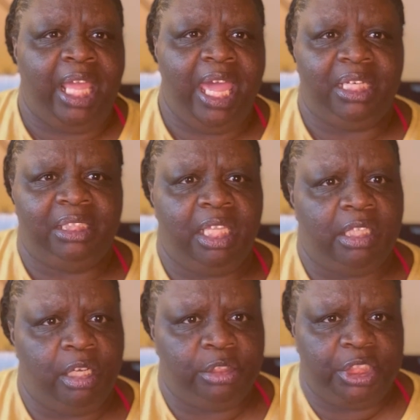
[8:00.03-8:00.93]
have had
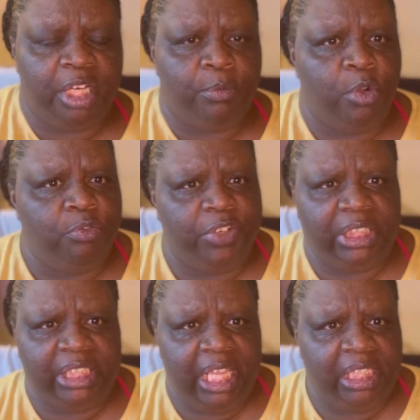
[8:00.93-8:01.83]
another hotel room for
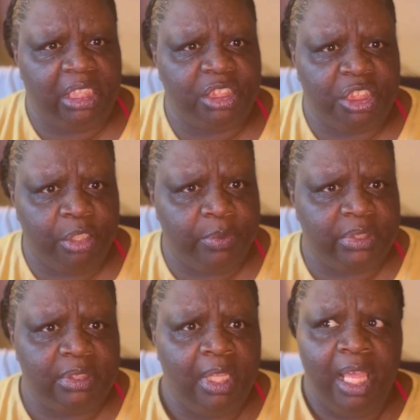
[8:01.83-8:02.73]
the nanny and the
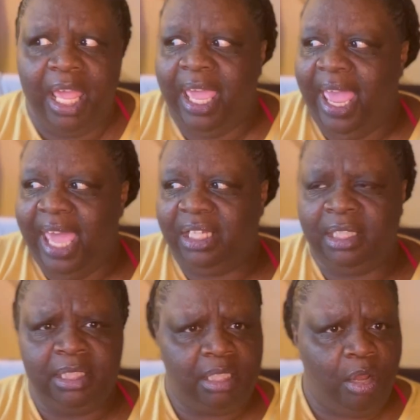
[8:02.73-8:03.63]
children. And had a
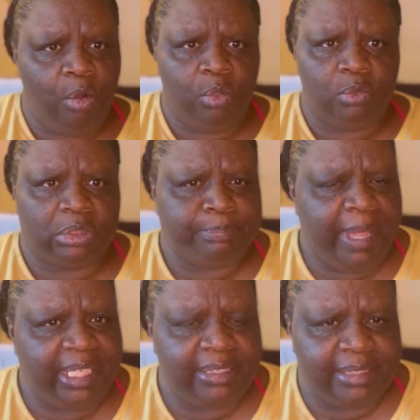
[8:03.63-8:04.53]
good old
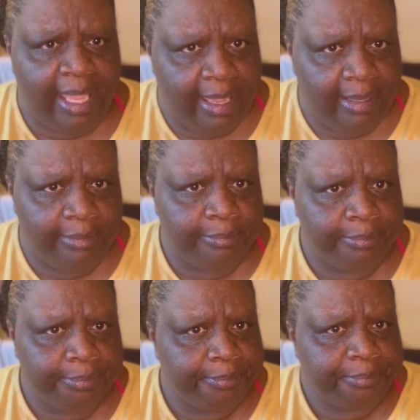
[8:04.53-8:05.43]
spanking time.
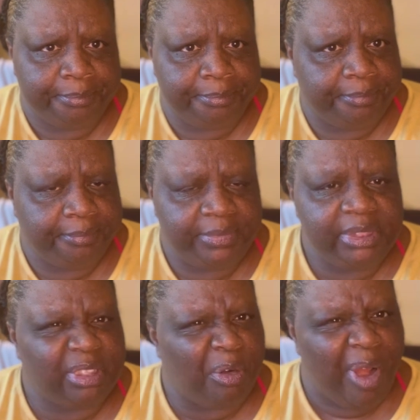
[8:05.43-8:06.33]

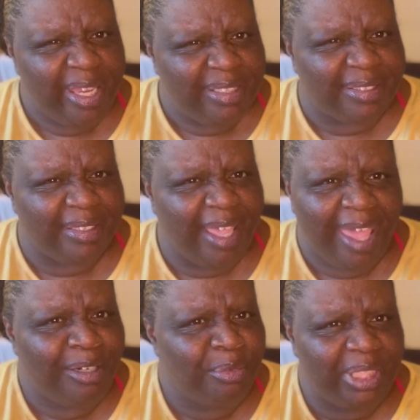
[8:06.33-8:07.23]
Just crazy.
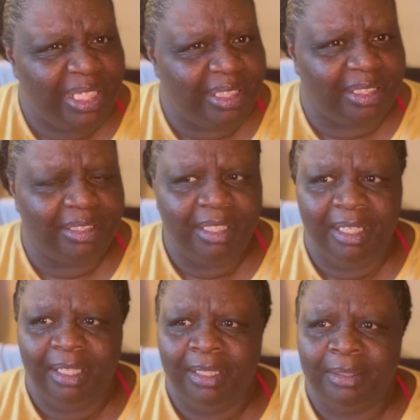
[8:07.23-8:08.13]
I don't get it.
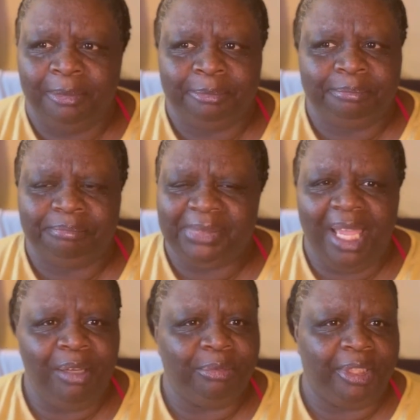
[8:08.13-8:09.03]

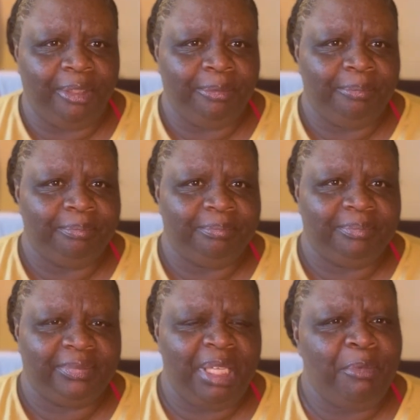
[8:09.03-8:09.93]
I don't know.
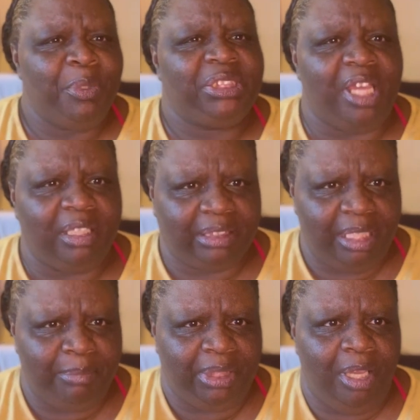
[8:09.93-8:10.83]
Tell me what y'all
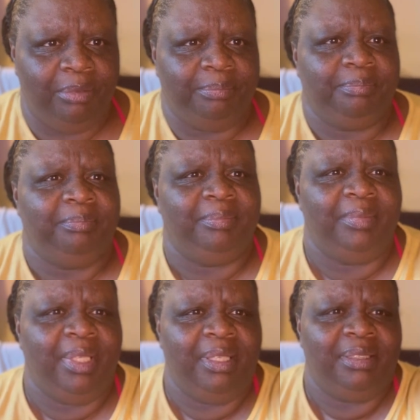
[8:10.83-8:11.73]
think below.
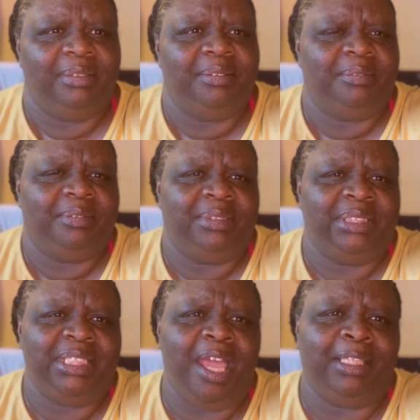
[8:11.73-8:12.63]

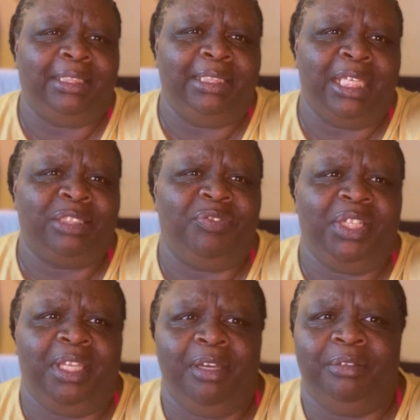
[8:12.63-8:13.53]
See y'all in the next
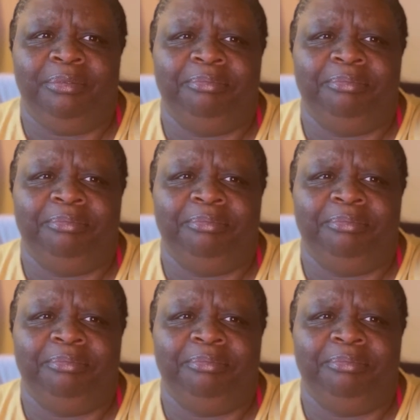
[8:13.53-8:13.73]
video.